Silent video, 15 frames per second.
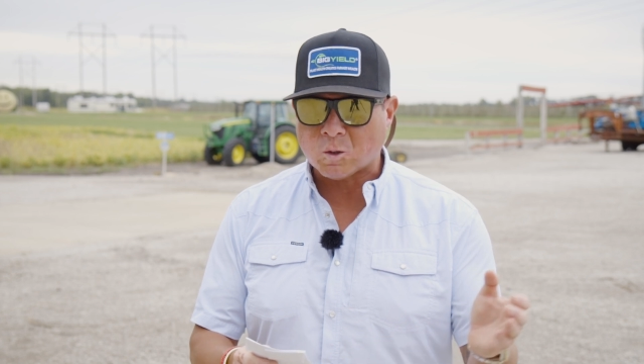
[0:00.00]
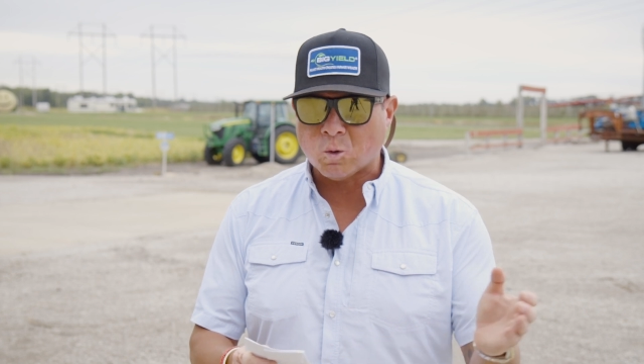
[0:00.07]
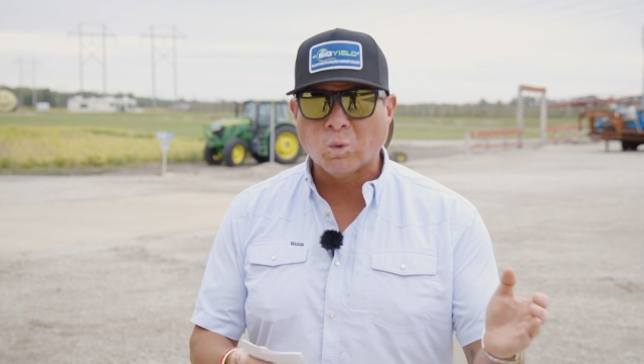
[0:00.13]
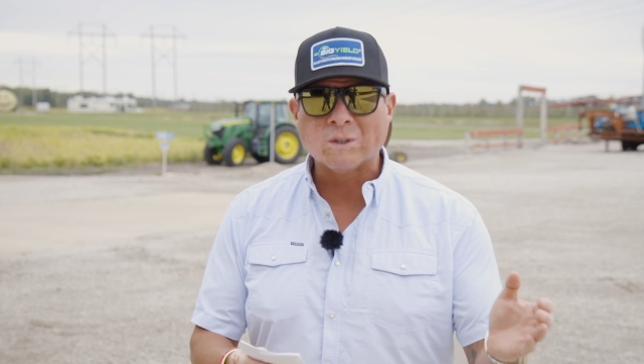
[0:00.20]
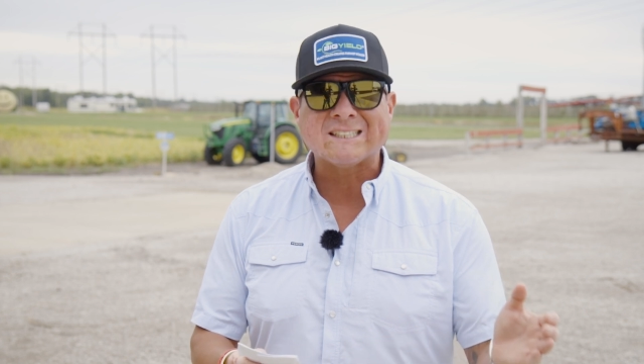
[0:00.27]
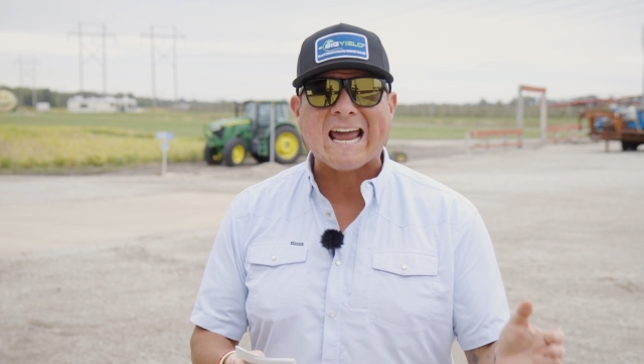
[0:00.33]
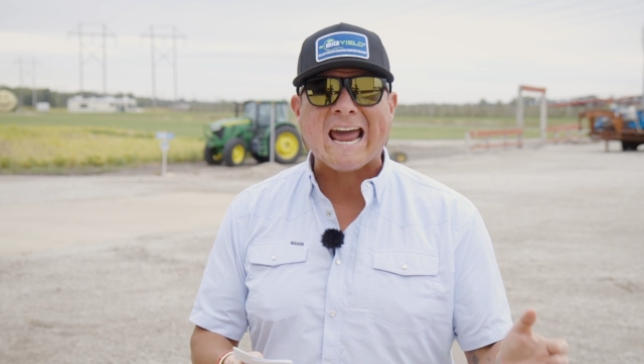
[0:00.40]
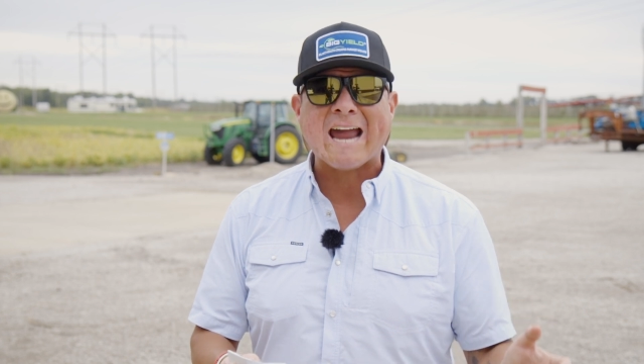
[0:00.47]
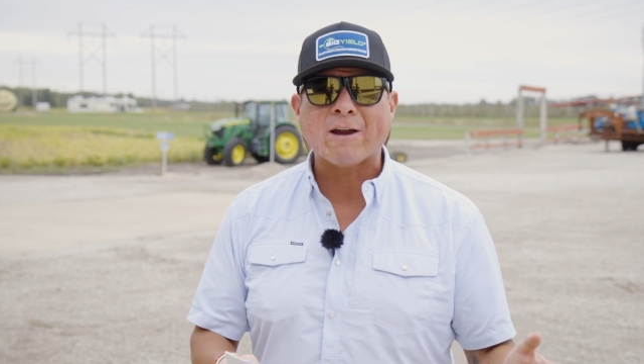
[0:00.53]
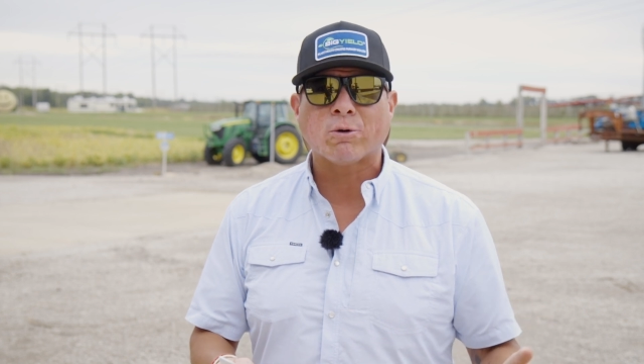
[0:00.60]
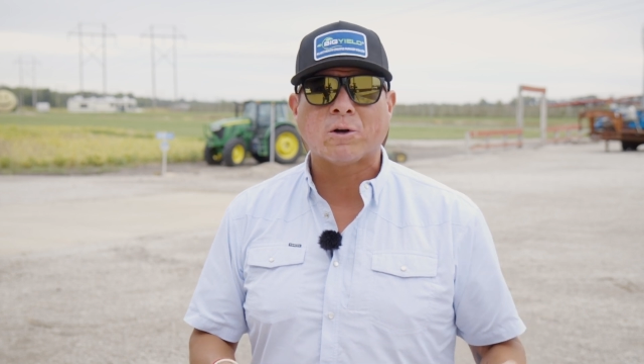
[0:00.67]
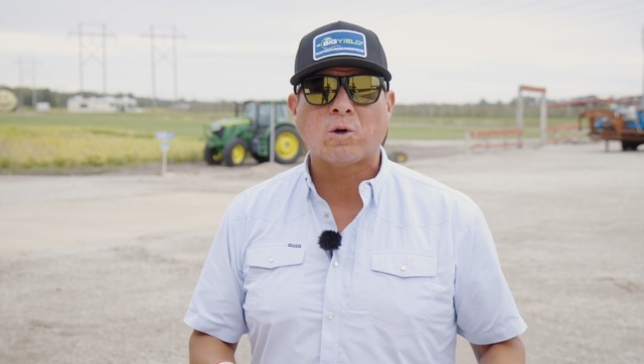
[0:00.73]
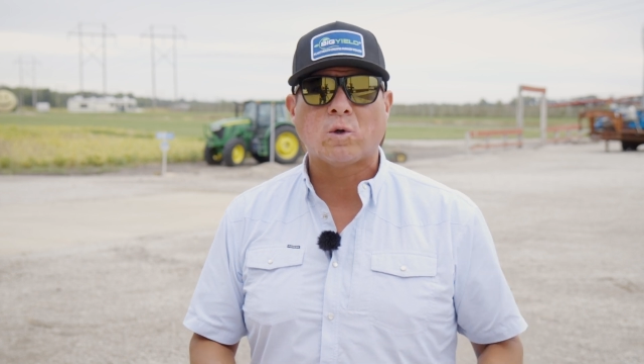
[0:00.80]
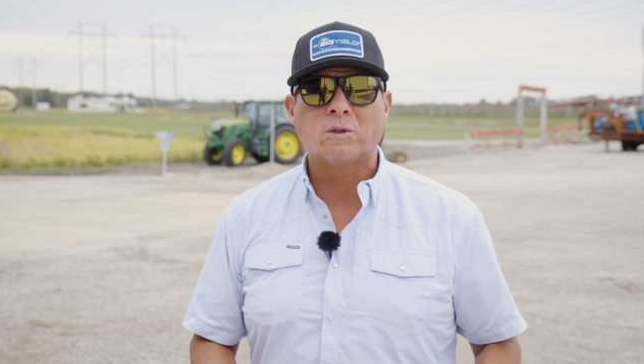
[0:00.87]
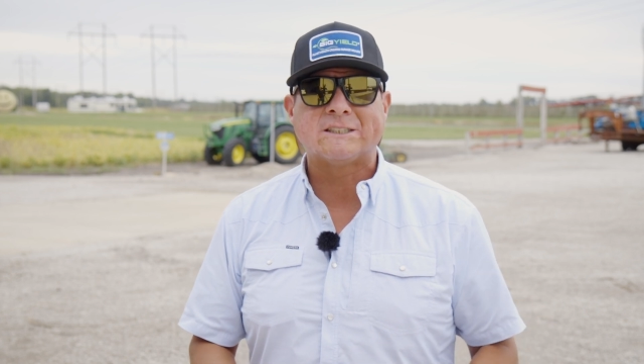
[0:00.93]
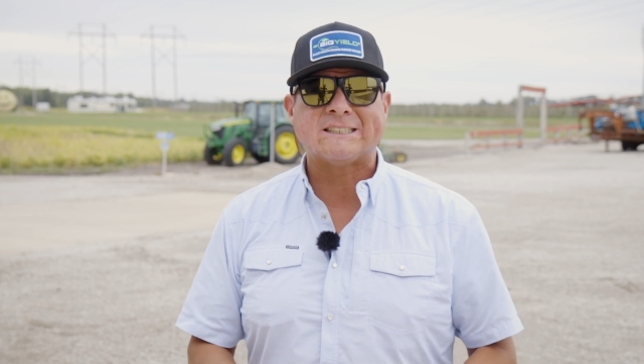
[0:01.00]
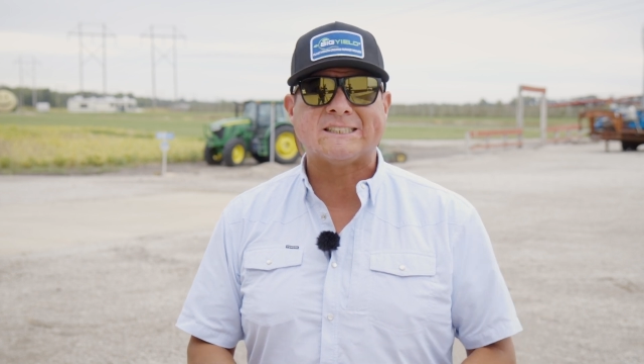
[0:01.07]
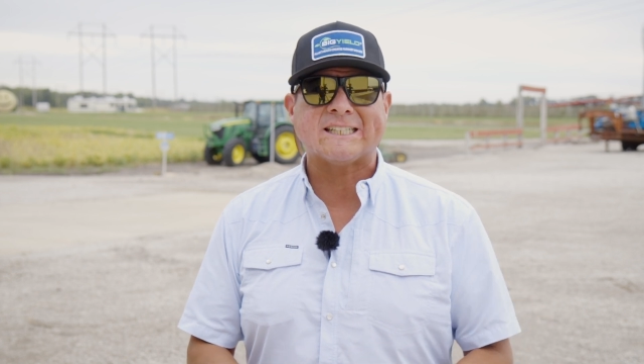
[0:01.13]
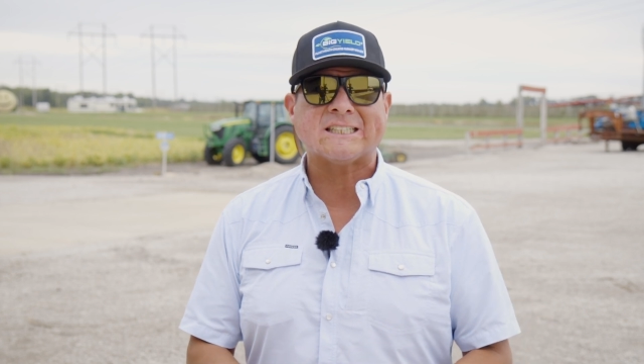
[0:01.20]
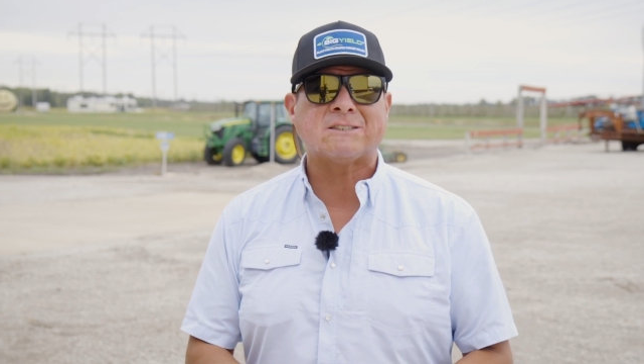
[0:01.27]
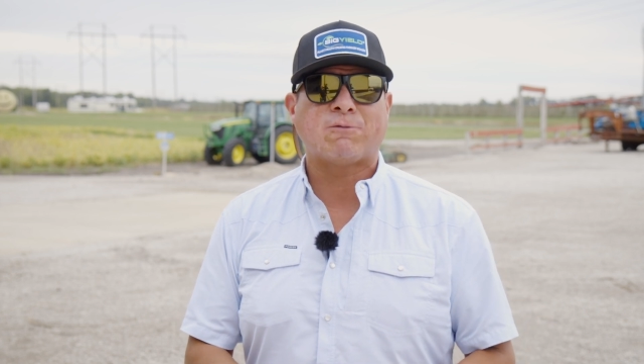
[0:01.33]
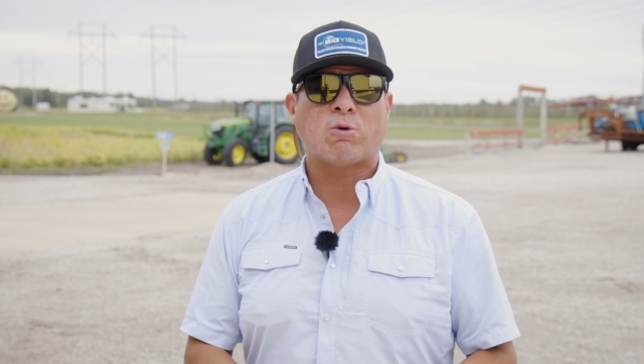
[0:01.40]
was Agrigold
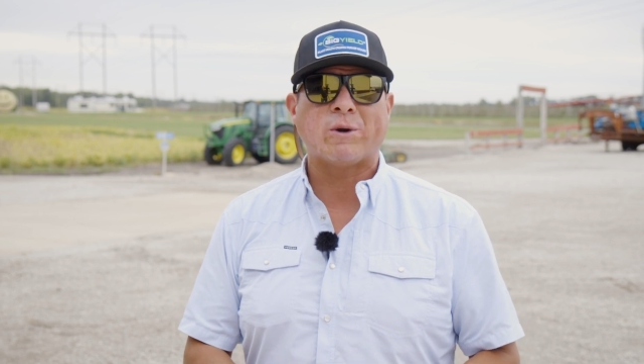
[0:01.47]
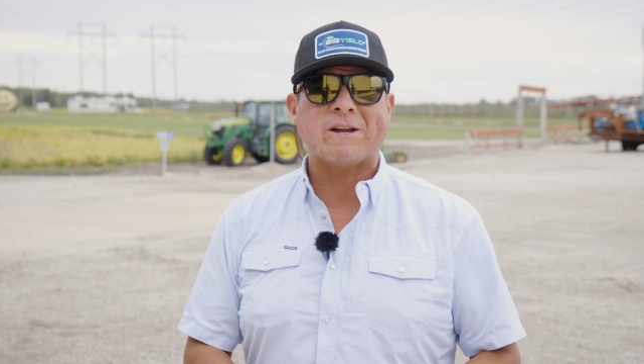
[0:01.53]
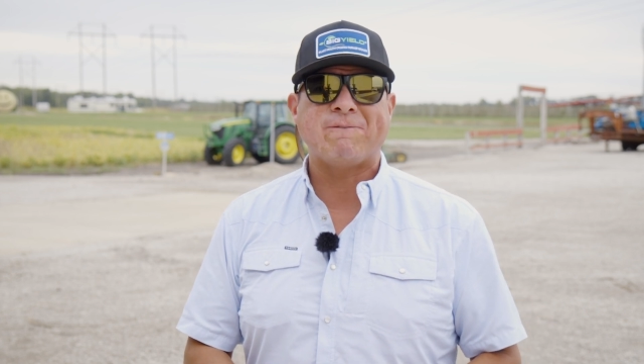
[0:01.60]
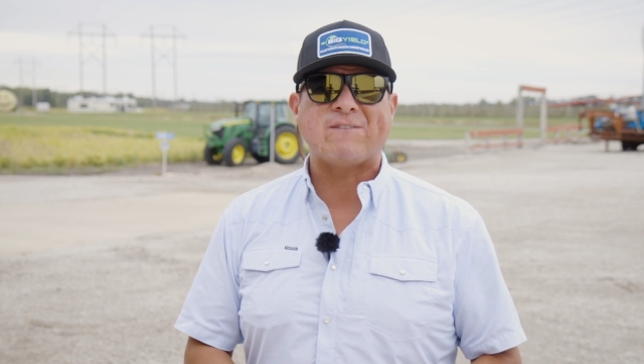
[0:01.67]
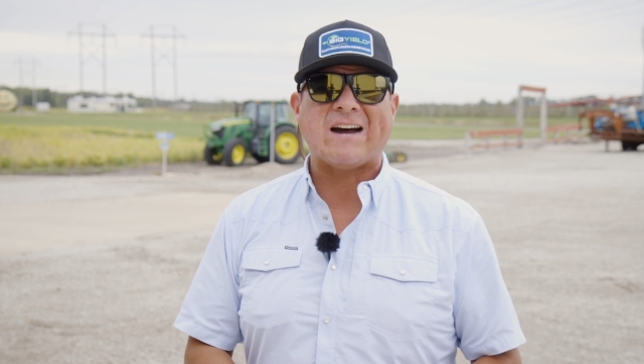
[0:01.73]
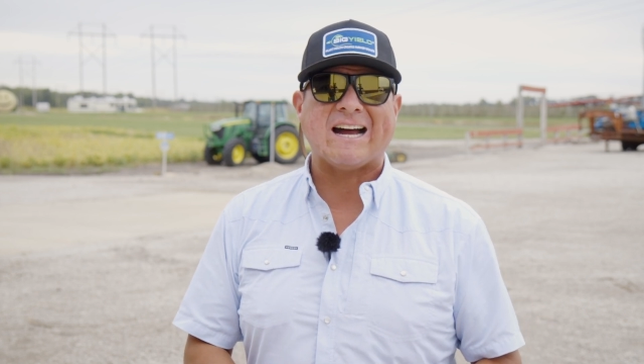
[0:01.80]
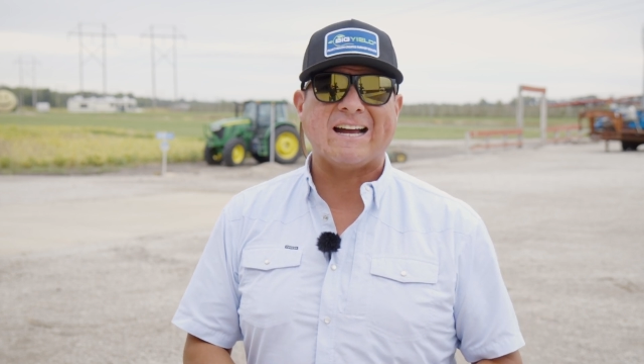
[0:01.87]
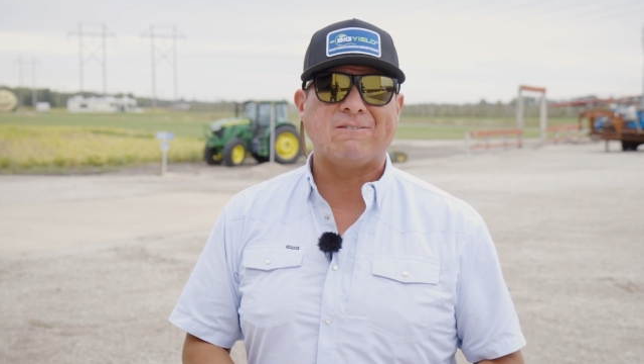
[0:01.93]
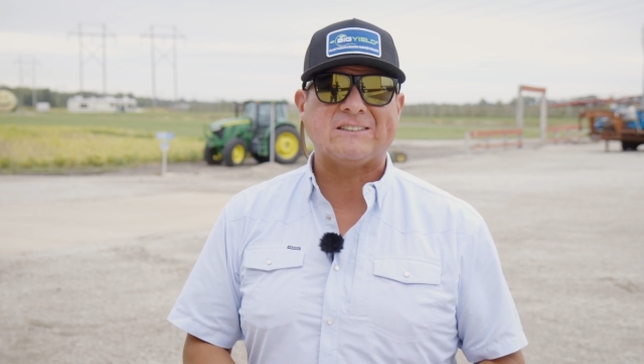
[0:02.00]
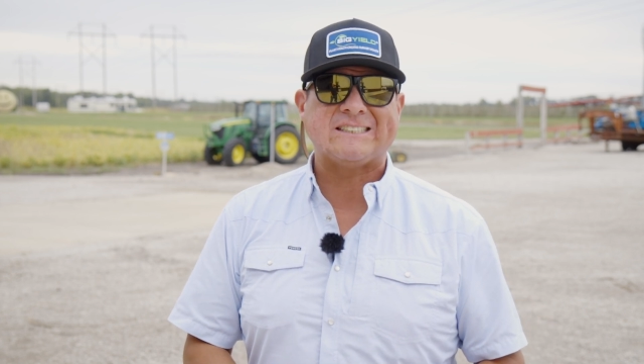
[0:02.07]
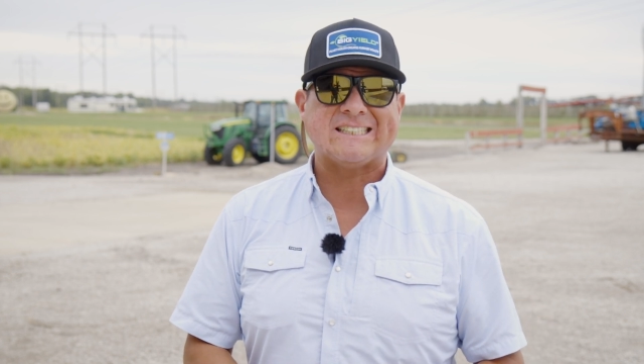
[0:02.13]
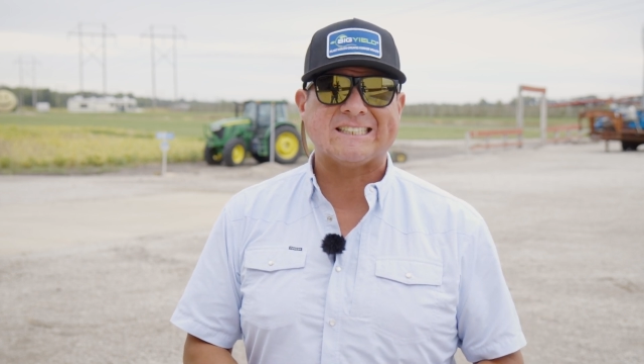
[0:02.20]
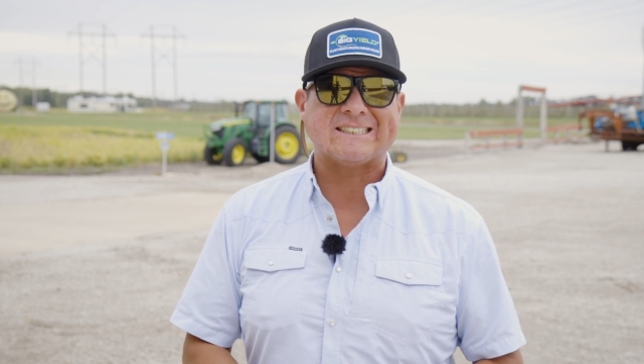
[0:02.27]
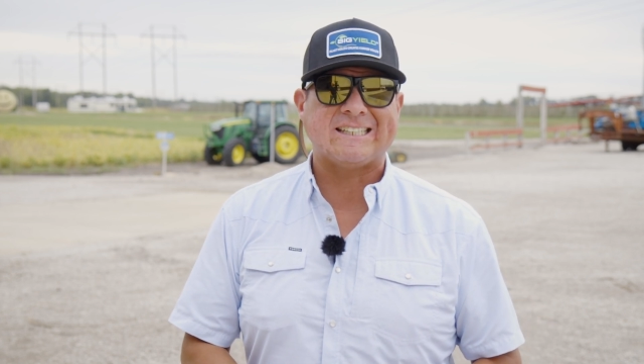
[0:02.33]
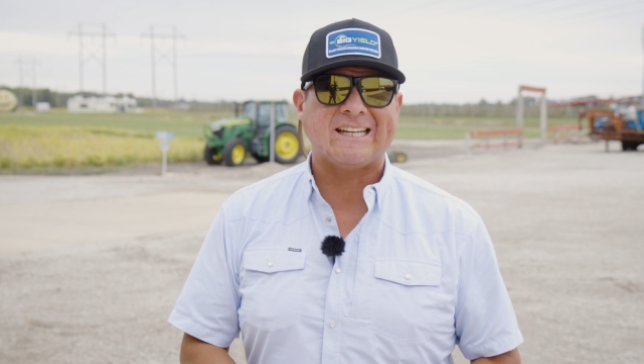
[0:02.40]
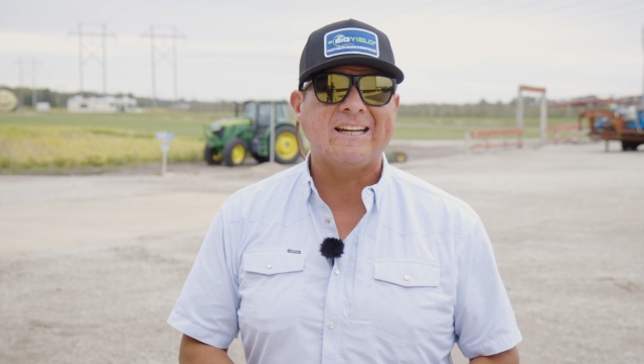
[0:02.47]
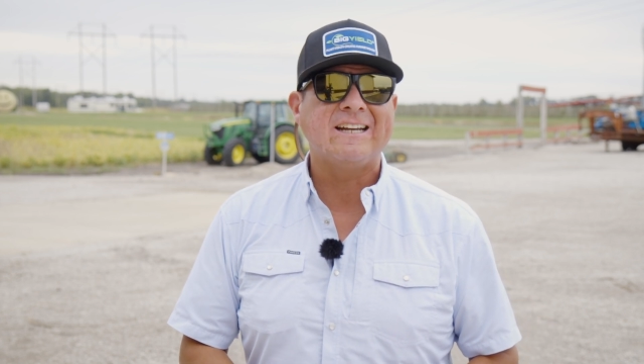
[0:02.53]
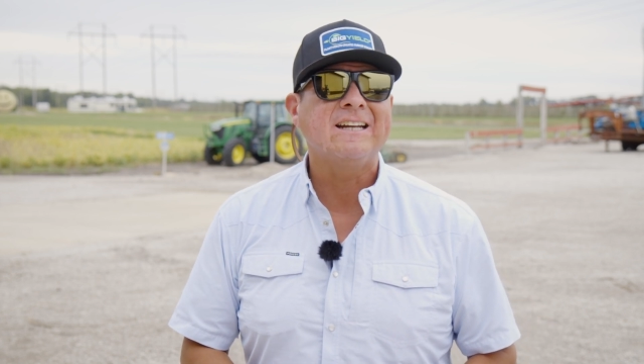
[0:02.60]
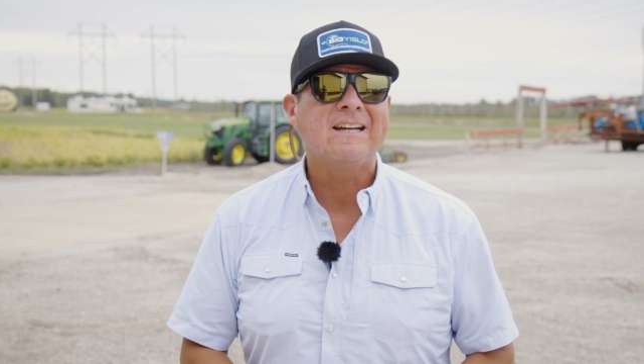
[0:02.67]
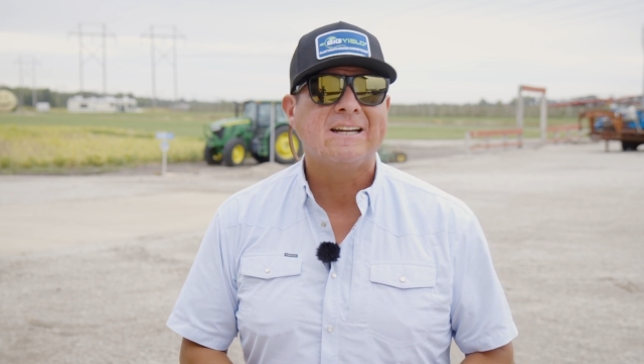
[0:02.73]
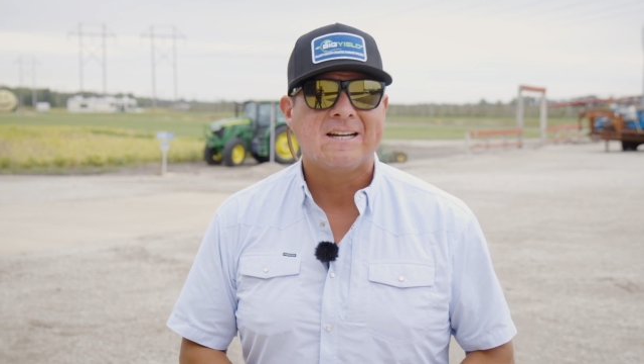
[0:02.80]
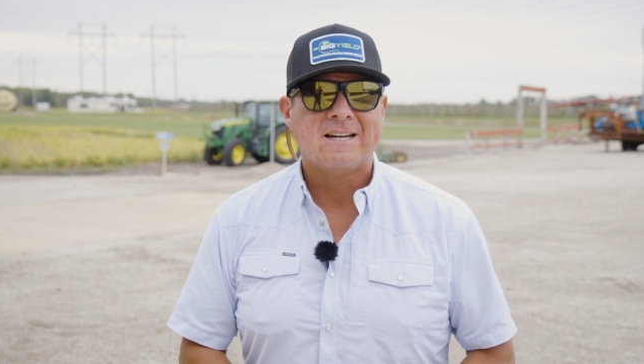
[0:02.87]

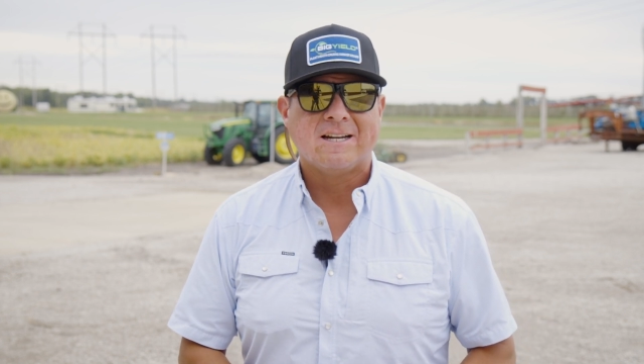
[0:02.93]
64516.